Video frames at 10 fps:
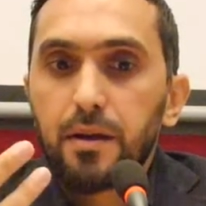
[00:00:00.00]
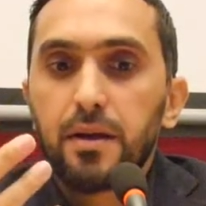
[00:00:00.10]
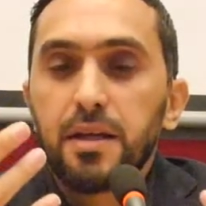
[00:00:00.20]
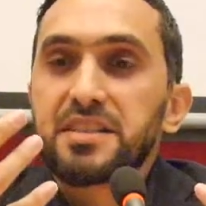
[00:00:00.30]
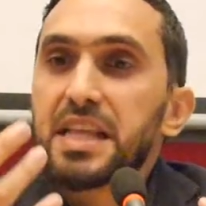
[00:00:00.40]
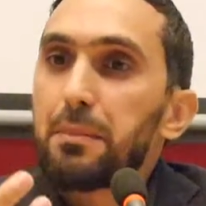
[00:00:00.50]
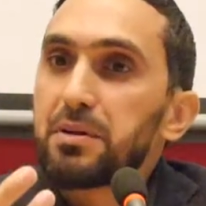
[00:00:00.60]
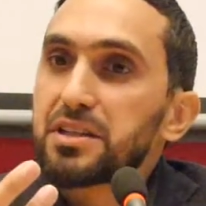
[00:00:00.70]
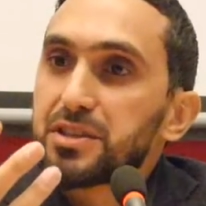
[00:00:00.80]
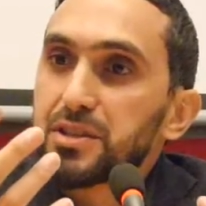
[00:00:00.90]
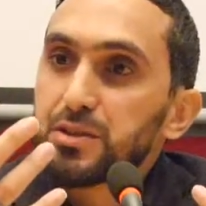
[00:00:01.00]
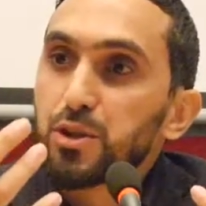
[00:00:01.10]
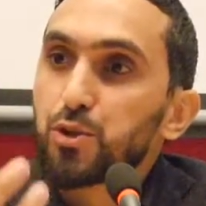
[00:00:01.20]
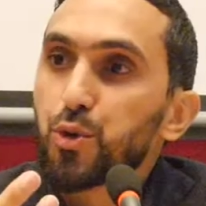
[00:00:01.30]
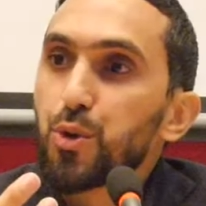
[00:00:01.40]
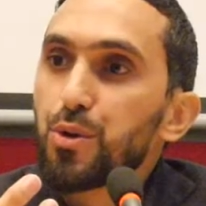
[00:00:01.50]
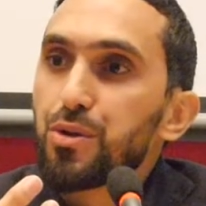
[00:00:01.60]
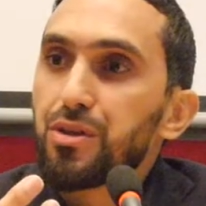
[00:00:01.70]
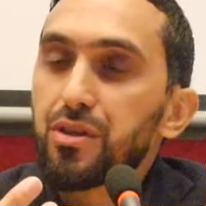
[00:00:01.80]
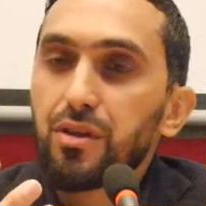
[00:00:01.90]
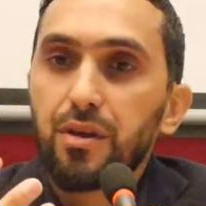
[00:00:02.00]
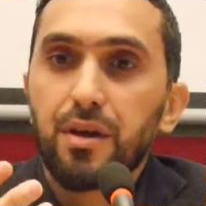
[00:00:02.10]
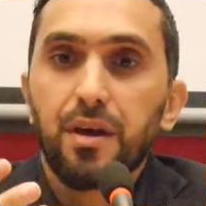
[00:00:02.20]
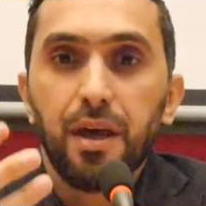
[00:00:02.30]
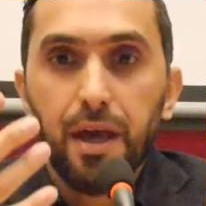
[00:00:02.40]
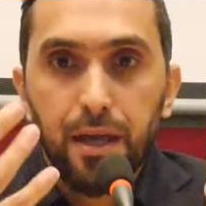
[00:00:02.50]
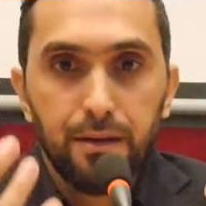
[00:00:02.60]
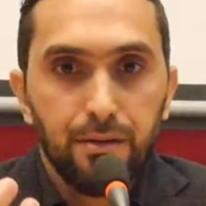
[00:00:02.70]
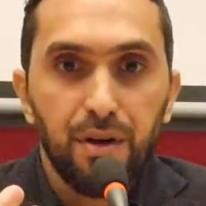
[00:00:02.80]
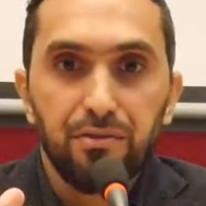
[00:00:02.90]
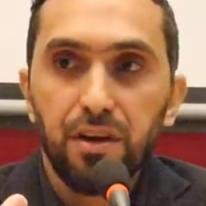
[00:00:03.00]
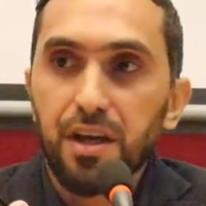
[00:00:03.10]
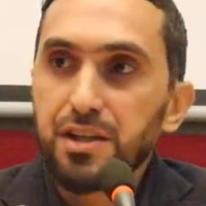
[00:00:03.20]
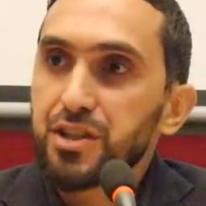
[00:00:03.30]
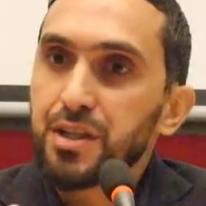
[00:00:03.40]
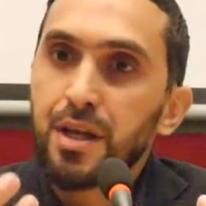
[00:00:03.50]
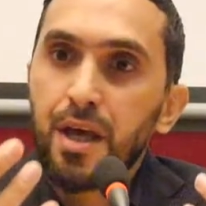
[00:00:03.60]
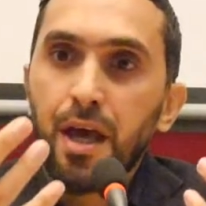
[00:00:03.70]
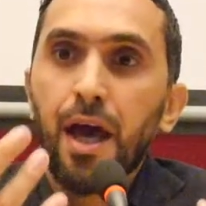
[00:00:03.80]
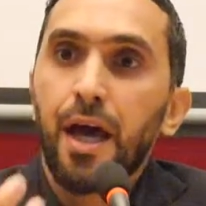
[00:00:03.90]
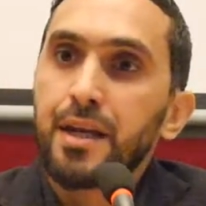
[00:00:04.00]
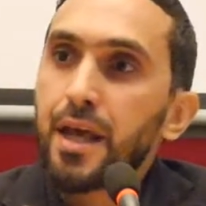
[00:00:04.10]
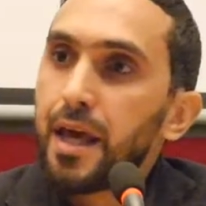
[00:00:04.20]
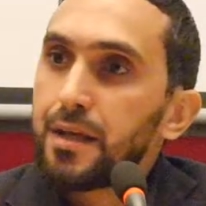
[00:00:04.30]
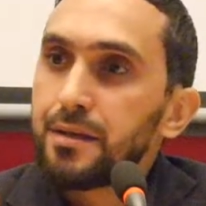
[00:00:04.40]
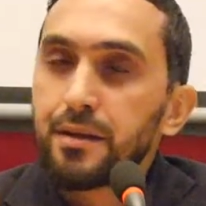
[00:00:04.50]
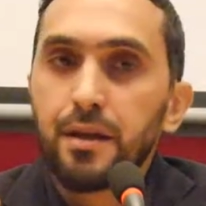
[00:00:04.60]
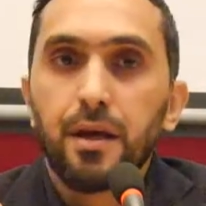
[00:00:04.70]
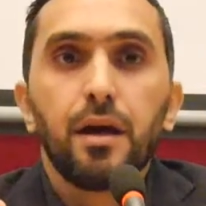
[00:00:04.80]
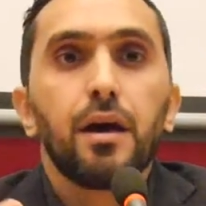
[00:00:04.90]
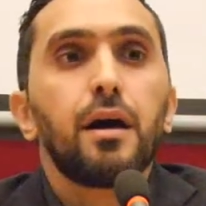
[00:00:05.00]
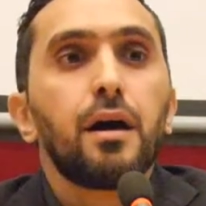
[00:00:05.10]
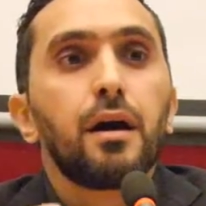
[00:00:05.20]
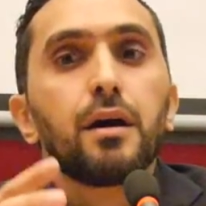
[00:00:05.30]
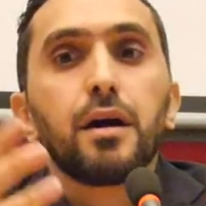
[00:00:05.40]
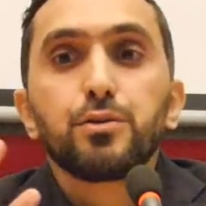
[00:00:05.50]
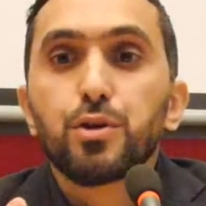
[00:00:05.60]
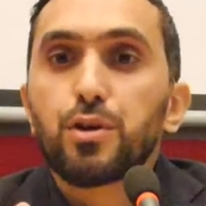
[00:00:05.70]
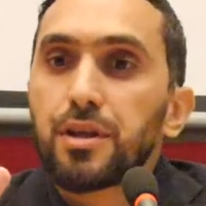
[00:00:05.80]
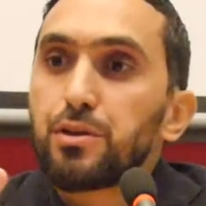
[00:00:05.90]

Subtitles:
established the truth in revelation and in the